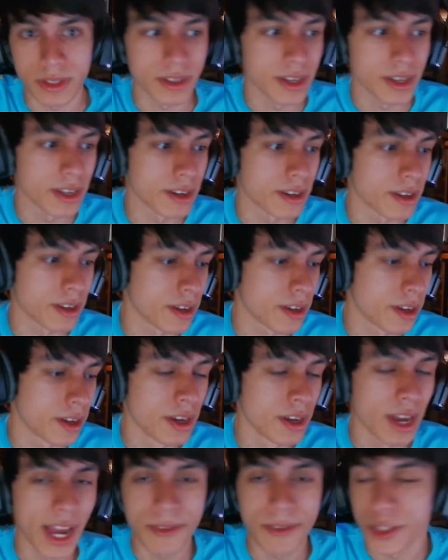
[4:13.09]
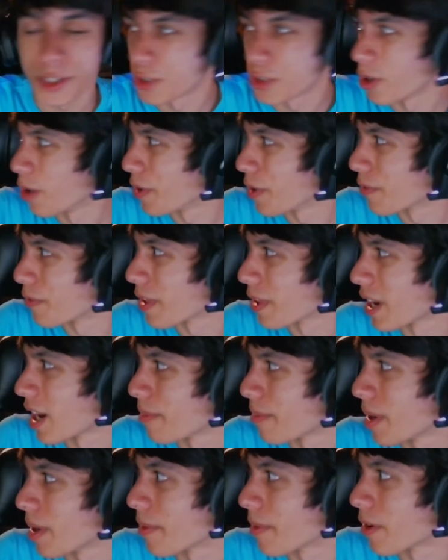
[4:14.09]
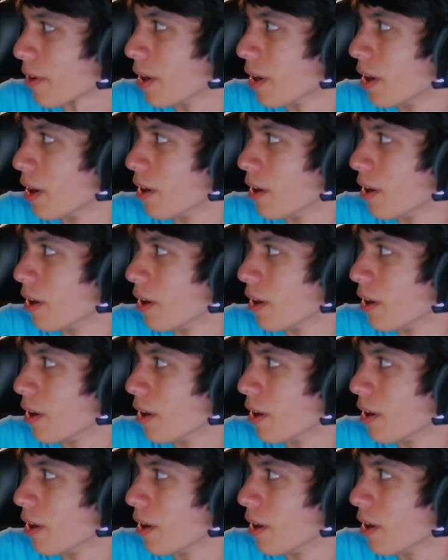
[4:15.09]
And I have a trophy for that. I remember